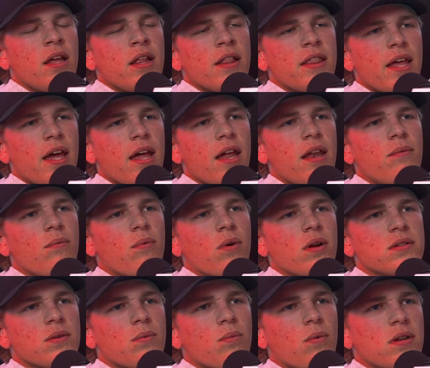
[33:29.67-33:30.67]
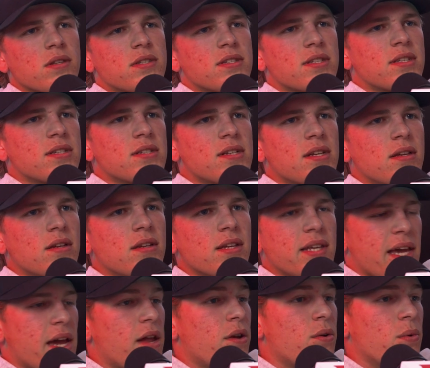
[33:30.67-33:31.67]
Then once
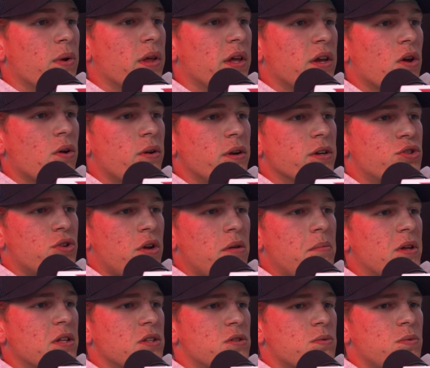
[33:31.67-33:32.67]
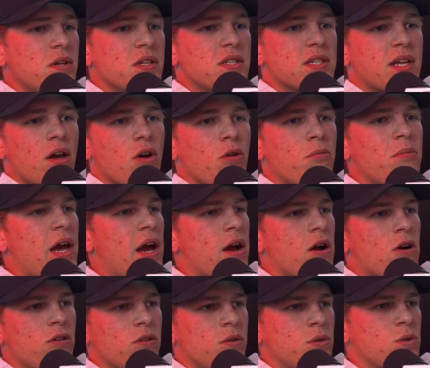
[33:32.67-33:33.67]
he had to really go into treatments, we scaled
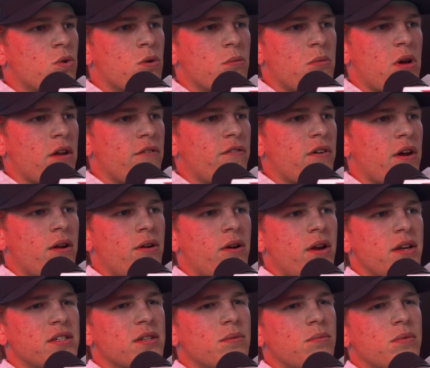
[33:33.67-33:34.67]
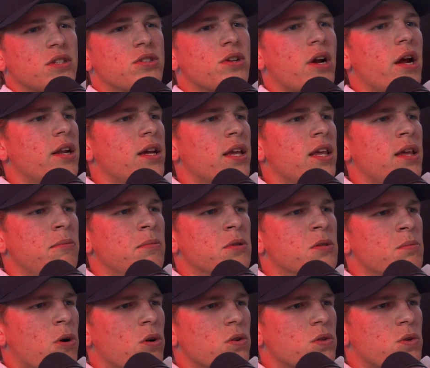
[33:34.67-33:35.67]
back all the tour modified racing. We tried to keep
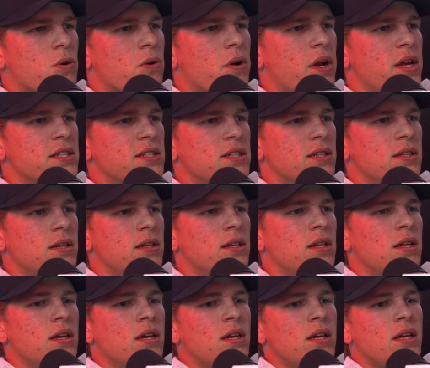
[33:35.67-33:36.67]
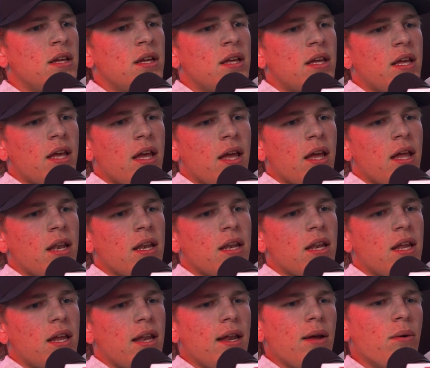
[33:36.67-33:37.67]
smart tour racing, and
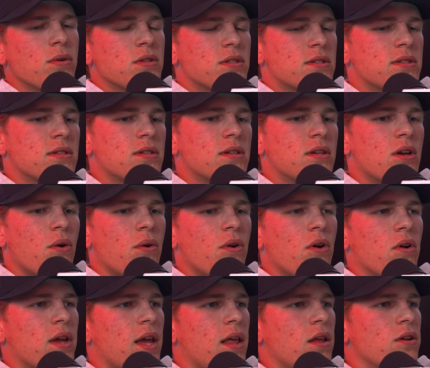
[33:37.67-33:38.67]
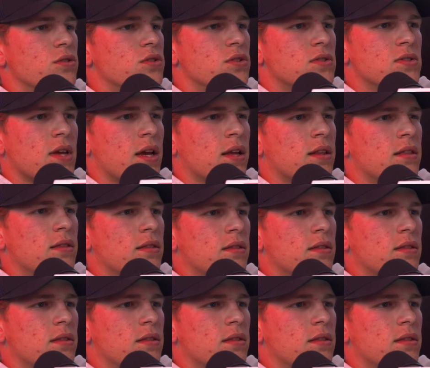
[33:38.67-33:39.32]
it was going okay. There's just like